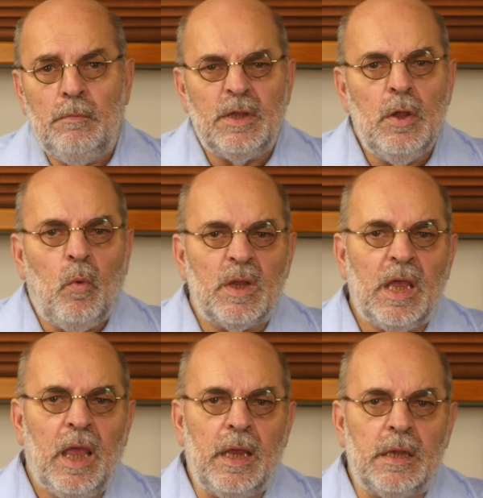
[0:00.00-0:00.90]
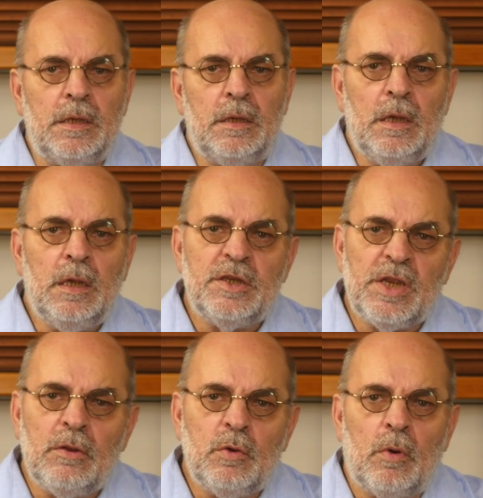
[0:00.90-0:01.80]
but no one cared.
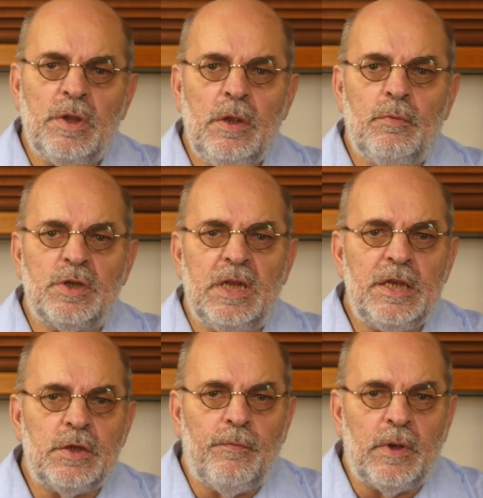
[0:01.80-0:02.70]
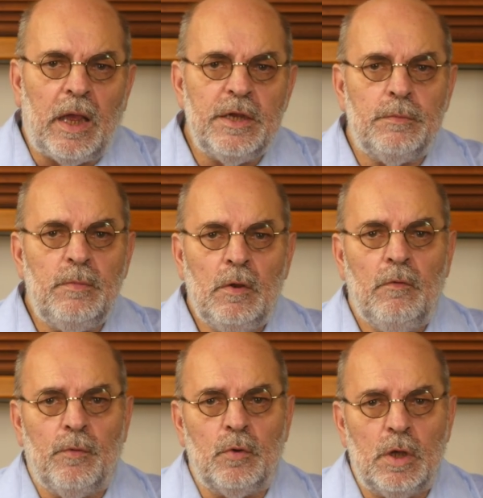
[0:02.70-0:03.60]
Sound quality was less of an item
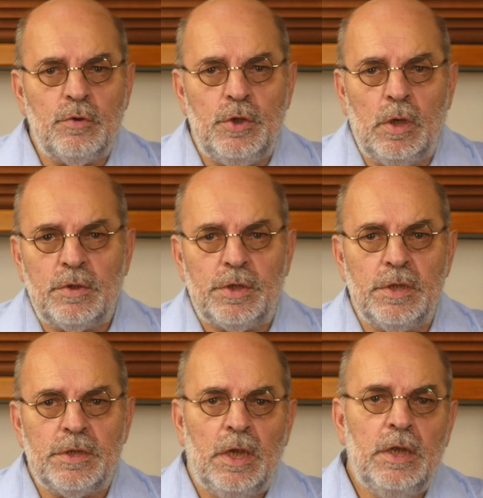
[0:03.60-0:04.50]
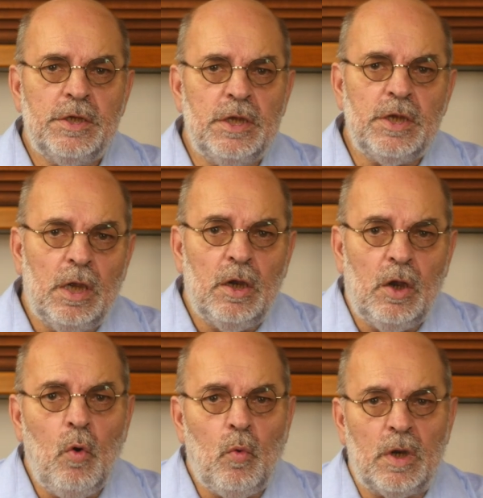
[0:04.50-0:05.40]
for those youngsters since
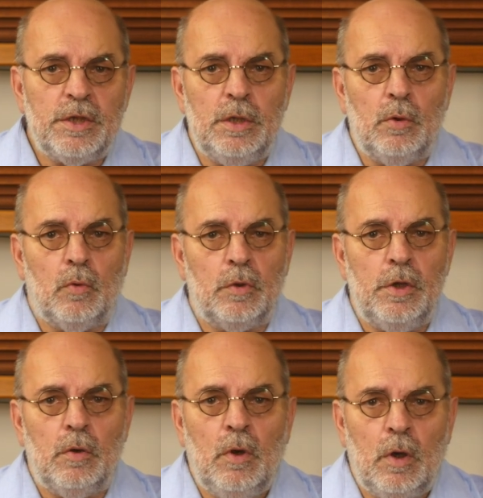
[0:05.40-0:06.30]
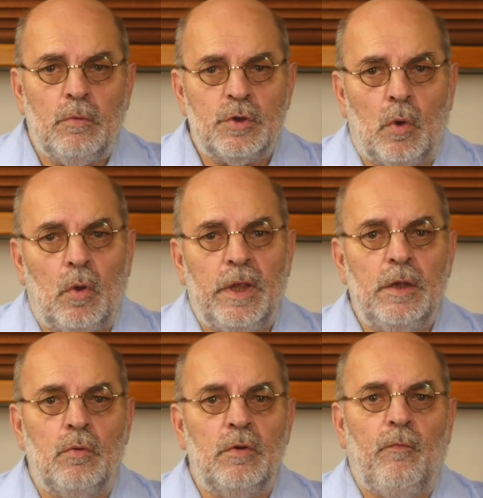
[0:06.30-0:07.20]
low quality audio was all they
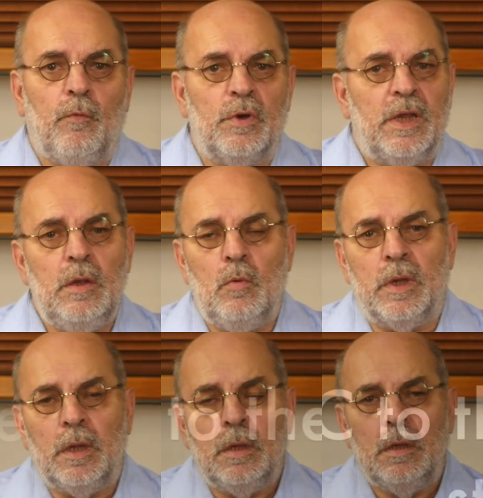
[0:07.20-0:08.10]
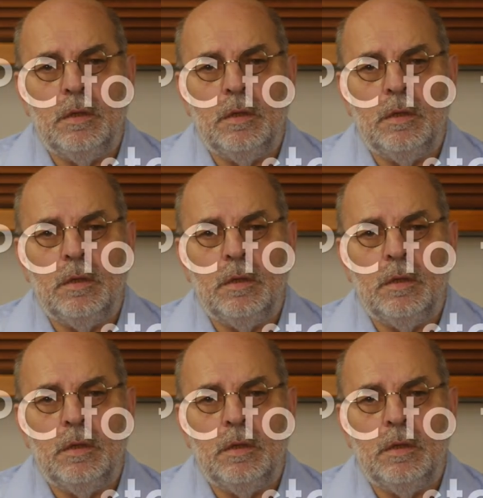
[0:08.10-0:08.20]
could afford anyway.